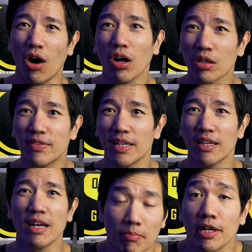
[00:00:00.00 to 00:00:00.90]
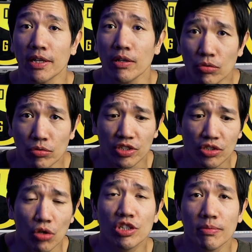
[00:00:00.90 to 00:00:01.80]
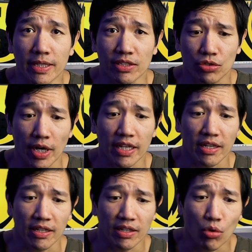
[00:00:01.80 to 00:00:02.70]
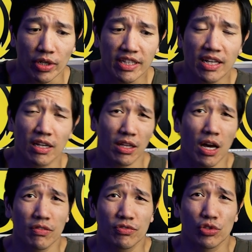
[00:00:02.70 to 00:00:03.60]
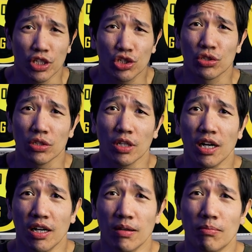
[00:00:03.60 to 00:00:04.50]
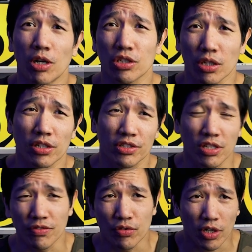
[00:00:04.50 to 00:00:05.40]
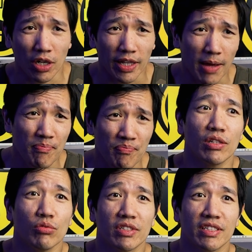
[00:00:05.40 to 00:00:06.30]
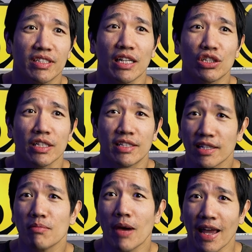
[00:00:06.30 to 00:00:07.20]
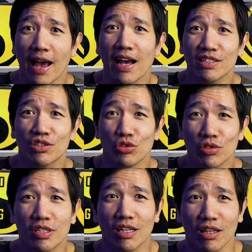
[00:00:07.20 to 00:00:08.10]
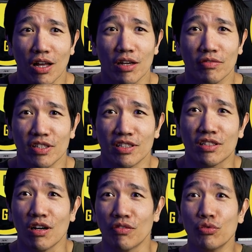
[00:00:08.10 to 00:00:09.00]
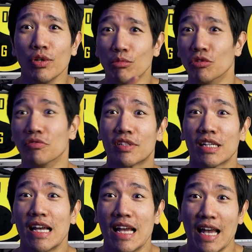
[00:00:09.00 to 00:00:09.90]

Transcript: all of it. My buddy who was coaching me in striking, well, he did a lot of traditional martial arts, Kung Fu and all that. He was essentially kicking my ass using a lot of these Kung Fu moves.